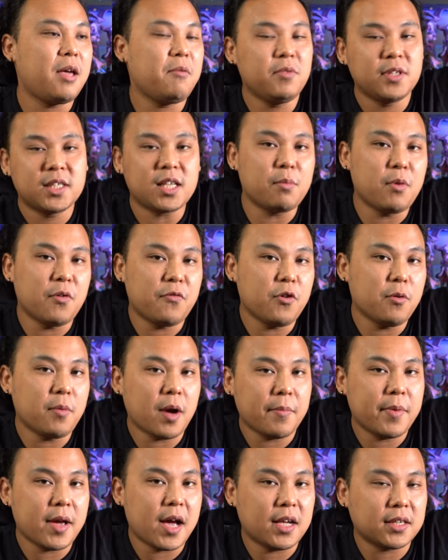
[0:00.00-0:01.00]
And some of you
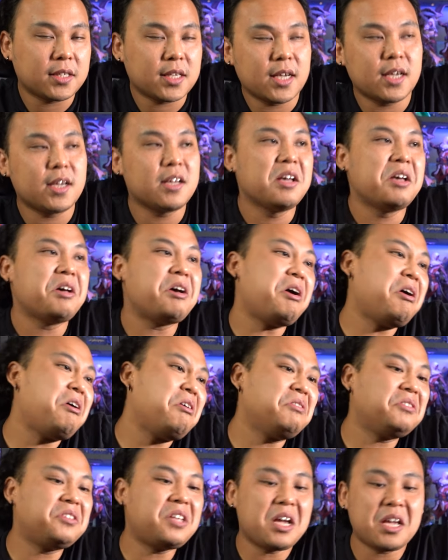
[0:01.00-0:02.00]
might be asking,
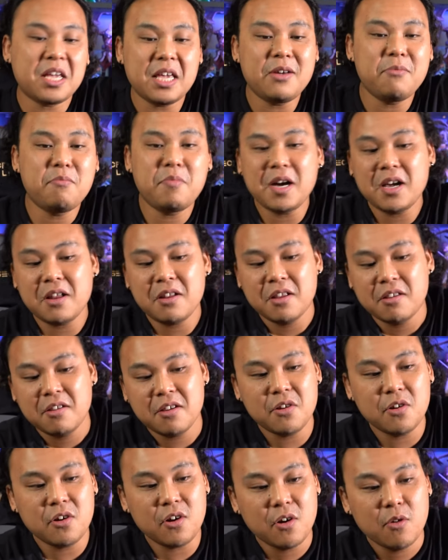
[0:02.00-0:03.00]
oh Zaki, but
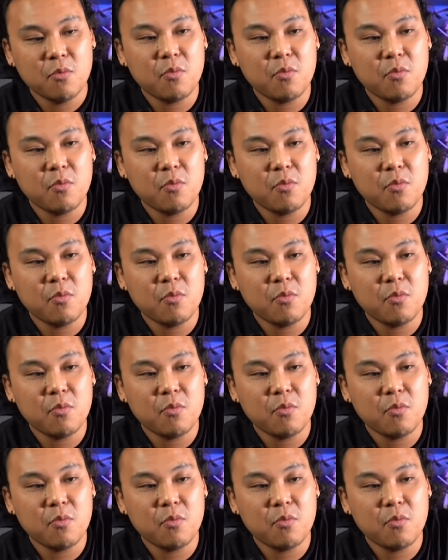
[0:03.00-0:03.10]
you know,